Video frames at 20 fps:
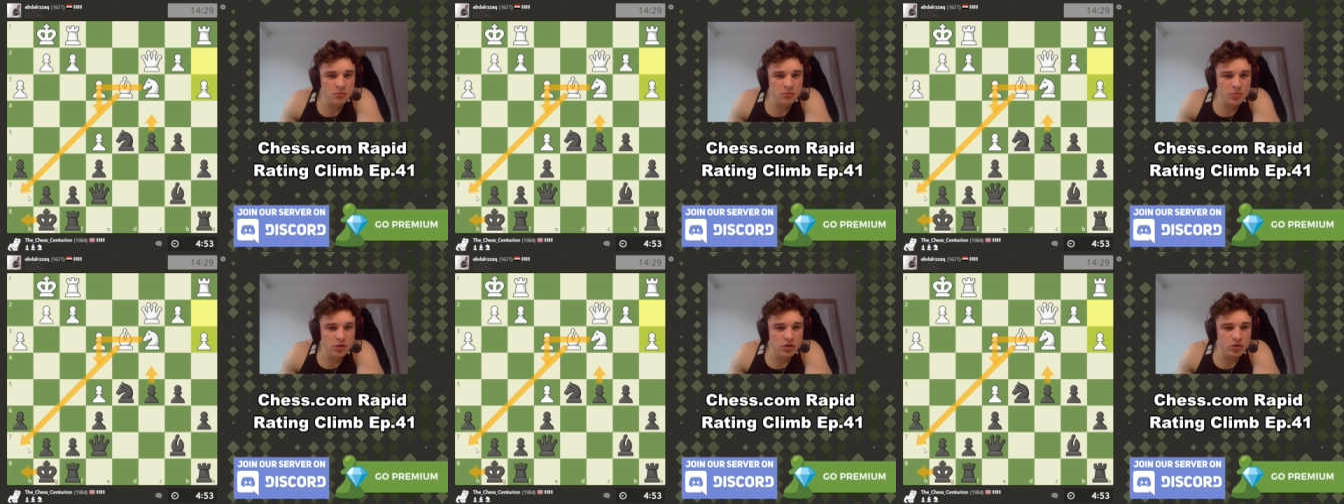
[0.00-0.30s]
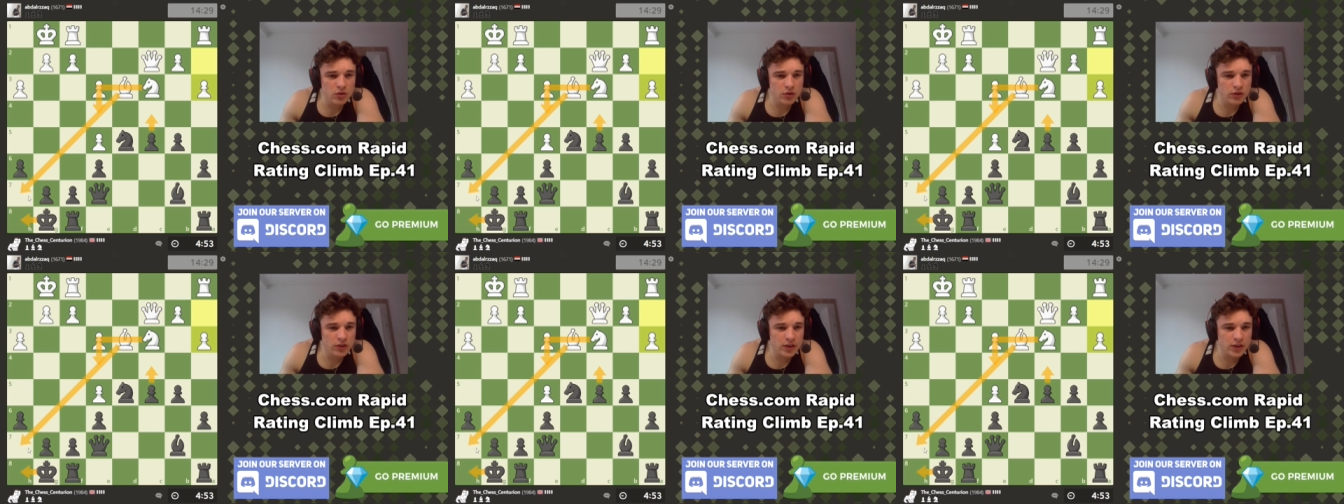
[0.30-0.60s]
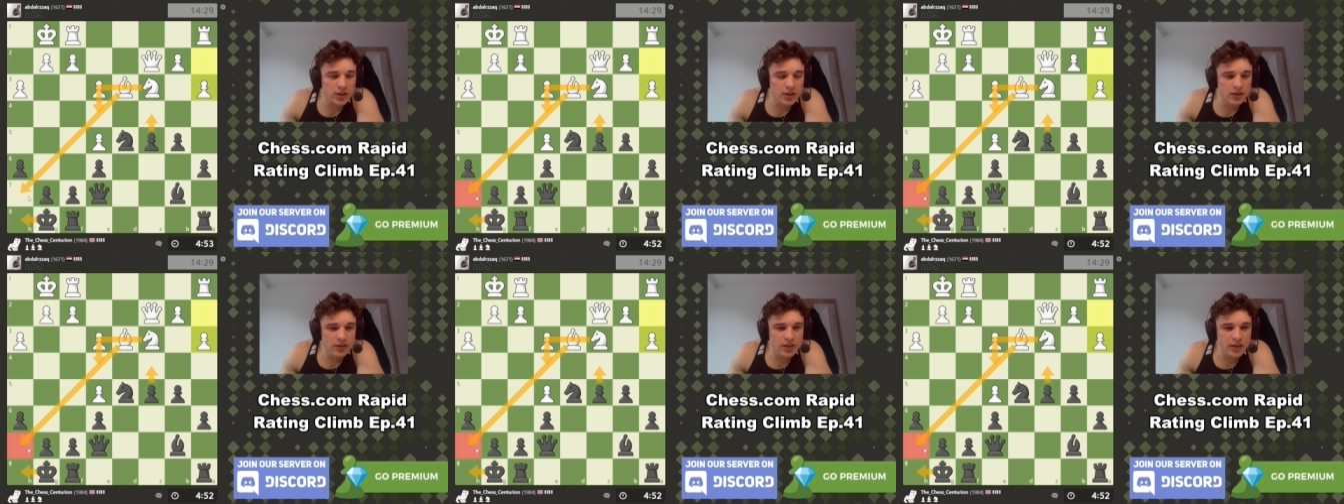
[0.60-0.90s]
Because
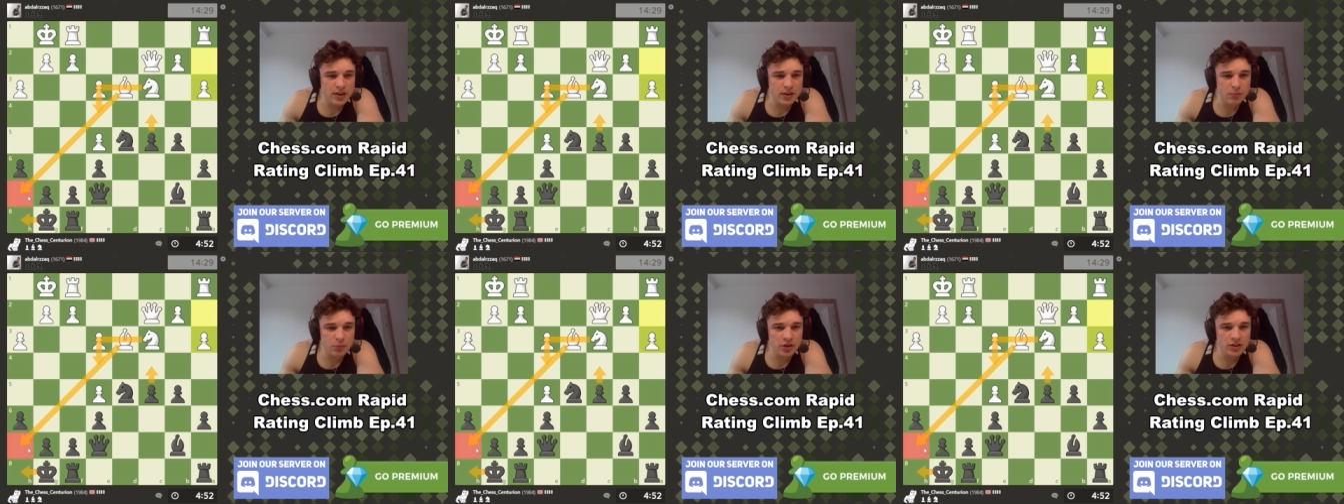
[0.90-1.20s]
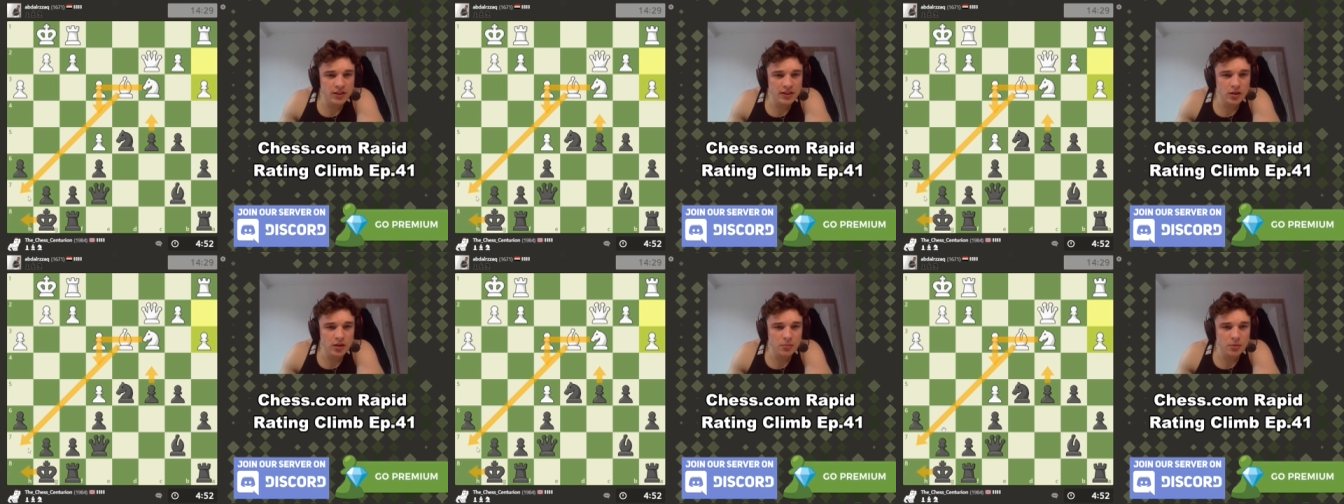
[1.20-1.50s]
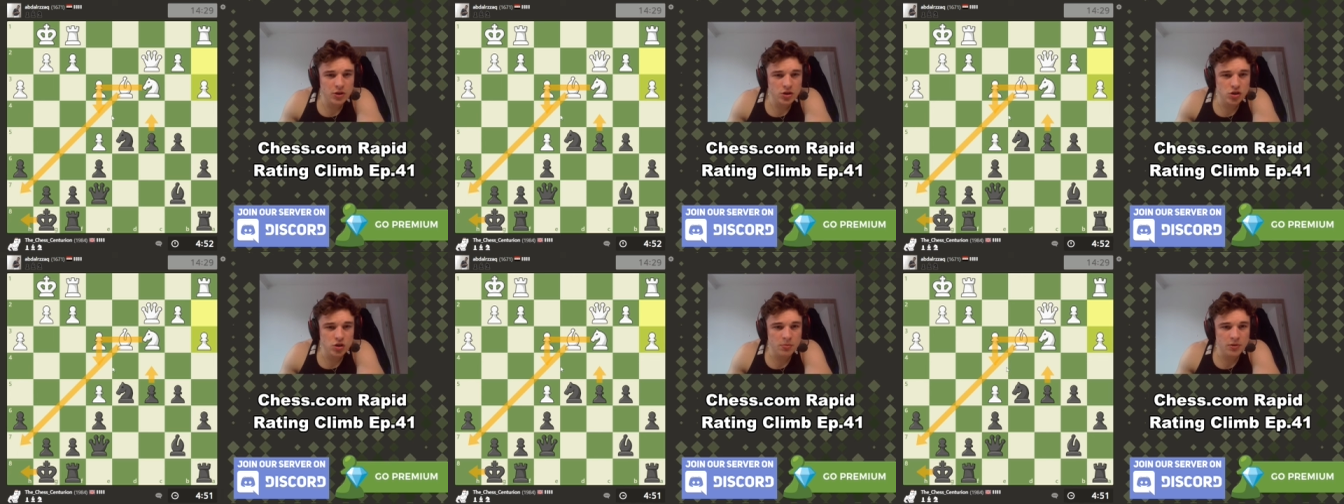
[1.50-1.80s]
uh, then we take the
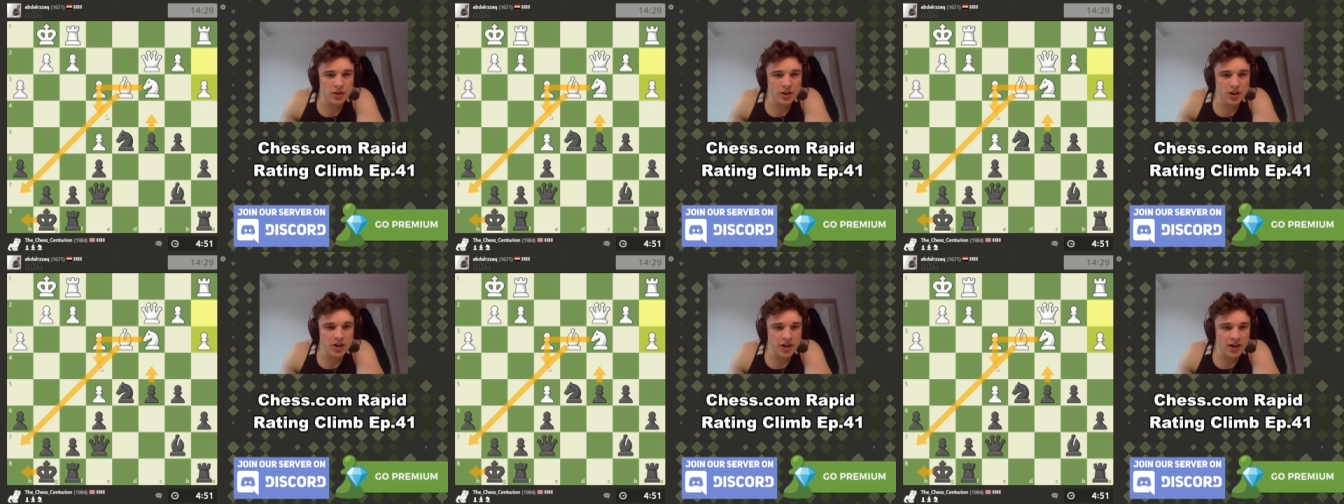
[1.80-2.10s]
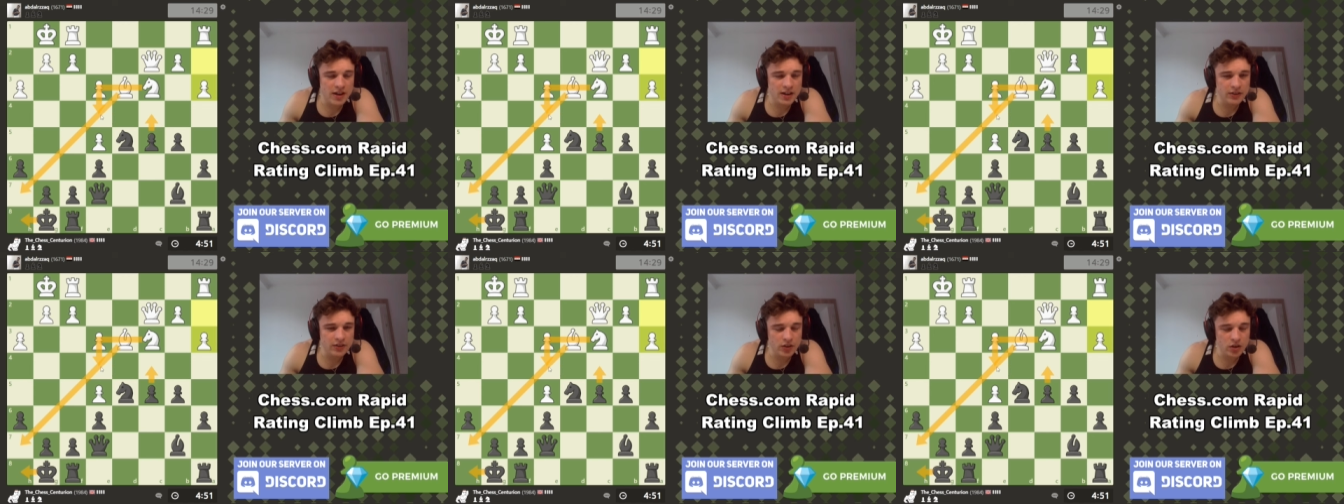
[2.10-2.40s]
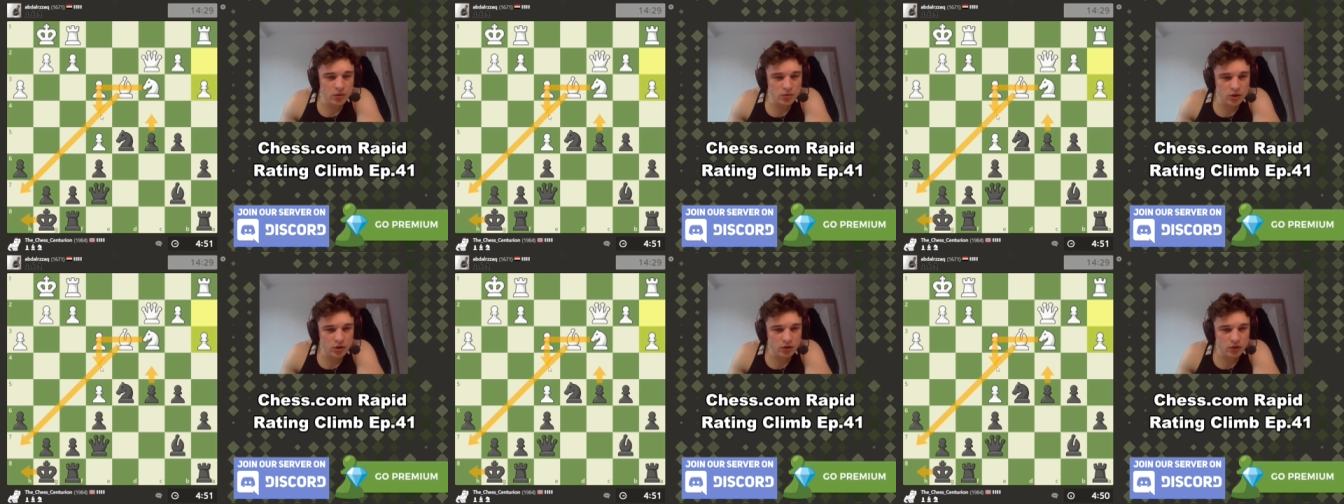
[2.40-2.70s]
bishop and the knight has
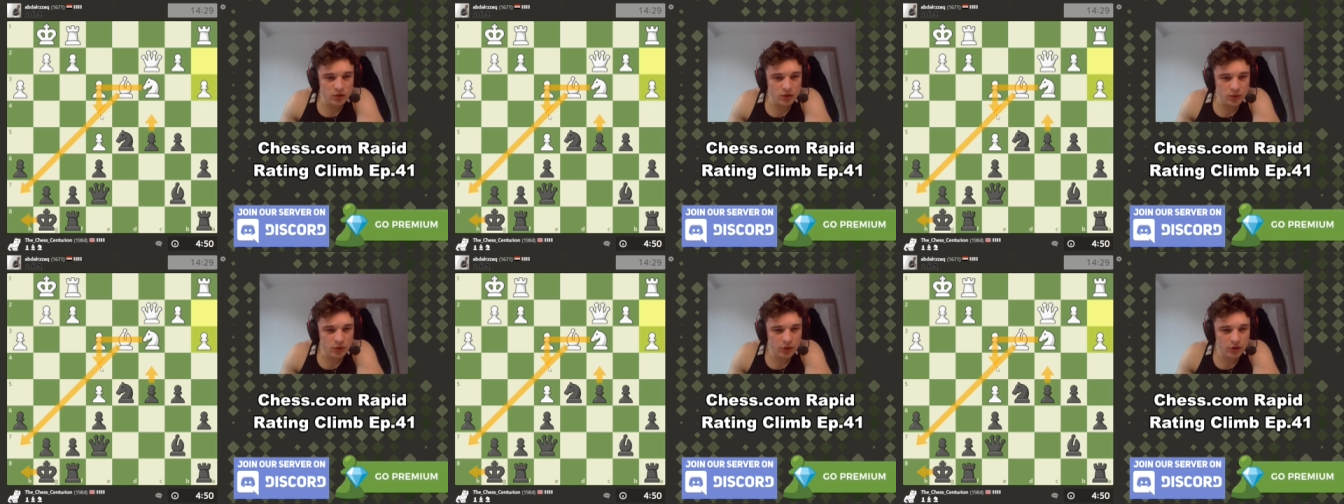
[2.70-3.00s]
no useful